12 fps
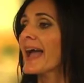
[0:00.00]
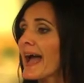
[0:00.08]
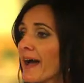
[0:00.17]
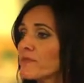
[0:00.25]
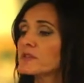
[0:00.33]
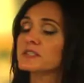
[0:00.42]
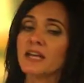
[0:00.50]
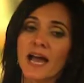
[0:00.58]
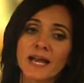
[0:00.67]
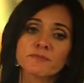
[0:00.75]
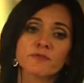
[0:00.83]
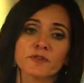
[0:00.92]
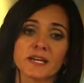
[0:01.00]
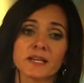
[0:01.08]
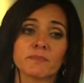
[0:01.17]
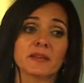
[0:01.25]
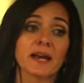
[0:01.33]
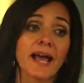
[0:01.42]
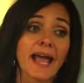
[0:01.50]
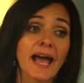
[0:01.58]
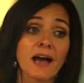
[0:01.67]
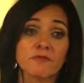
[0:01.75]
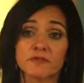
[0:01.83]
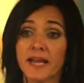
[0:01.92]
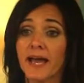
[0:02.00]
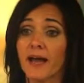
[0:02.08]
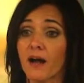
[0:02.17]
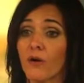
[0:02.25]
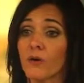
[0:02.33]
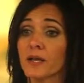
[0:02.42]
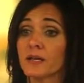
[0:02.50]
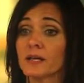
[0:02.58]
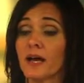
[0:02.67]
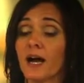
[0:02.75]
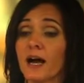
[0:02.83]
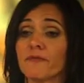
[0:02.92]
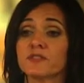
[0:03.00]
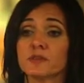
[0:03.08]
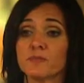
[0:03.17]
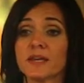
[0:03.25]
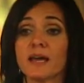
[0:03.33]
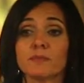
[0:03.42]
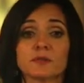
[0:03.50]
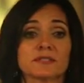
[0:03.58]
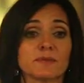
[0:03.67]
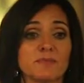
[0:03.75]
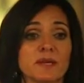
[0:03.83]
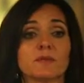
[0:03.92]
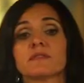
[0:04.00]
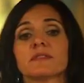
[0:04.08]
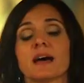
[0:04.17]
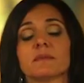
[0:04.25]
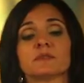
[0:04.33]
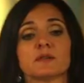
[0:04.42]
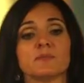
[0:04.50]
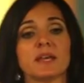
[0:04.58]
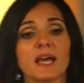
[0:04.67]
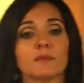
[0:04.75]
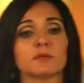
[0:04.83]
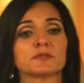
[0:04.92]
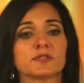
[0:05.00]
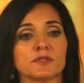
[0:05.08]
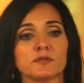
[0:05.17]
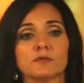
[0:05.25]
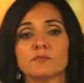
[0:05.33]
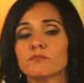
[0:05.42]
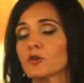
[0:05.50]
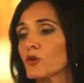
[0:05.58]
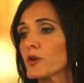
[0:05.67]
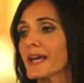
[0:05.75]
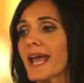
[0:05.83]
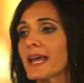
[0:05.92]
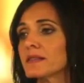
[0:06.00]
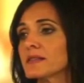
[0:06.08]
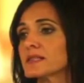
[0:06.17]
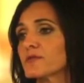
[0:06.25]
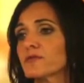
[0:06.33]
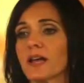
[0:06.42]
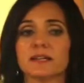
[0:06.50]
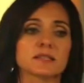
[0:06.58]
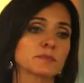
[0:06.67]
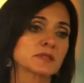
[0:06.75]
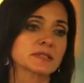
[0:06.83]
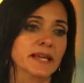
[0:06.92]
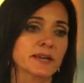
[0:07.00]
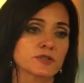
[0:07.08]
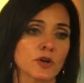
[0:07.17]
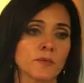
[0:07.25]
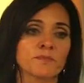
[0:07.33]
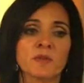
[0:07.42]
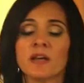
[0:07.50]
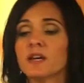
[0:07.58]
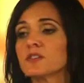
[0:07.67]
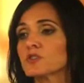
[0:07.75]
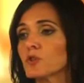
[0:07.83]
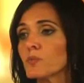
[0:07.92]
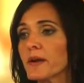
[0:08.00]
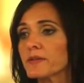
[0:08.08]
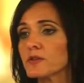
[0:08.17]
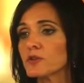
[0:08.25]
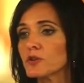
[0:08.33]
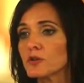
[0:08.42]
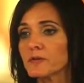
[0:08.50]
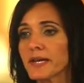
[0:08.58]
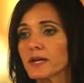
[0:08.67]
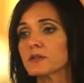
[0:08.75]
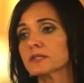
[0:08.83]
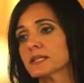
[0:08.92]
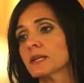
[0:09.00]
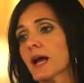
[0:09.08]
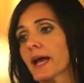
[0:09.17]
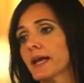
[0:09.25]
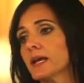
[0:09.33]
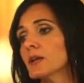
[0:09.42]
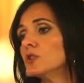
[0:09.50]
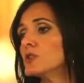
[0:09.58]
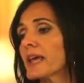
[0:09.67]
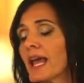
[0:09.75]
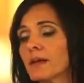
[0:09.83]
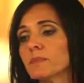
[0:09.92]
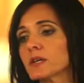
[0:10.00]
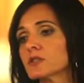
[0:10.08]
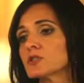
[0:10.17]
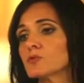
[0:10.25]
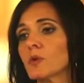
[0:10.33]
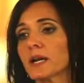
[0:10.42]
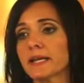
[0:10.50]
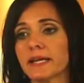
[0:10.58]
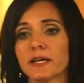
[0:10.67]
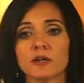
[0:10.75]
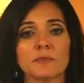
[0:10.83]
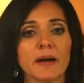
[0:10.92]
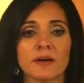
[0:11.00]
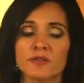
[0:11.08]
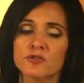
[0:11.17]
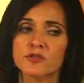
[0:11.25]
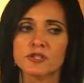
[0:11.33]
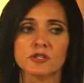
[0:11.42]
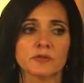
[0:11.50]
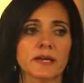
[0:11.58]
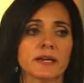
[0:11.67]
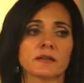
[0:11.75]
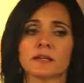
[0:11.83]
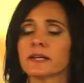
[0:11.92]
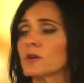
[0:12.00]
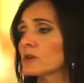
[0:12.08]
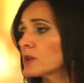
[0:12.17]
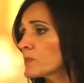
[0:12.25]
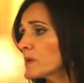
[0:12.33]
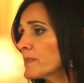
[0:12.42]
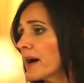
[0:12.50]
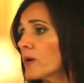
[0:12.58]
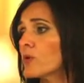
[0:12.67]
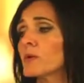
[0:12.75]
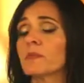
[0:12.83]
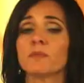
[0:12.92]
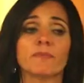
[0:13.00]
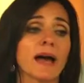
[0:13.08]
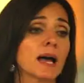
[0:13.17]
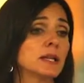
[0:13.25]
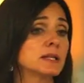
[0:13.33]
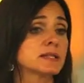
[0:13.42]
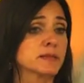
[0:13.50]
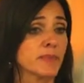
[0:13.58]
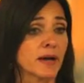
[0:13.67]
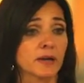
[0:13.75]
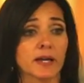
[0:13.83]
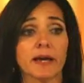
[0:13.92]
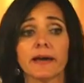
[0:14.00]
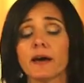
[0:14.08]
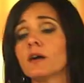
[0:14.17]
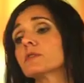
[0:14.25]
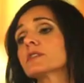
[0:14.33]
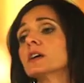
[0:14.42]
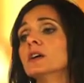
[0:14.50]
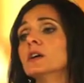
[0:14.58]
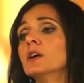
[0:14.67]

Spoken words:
have the time freedom that I have now. To be able to be with them, to be able to create this flexible schedule. So whether you're here tonight and you came because you wanted to hear about nutritional healing or a little bit about hormone balance, about gut health,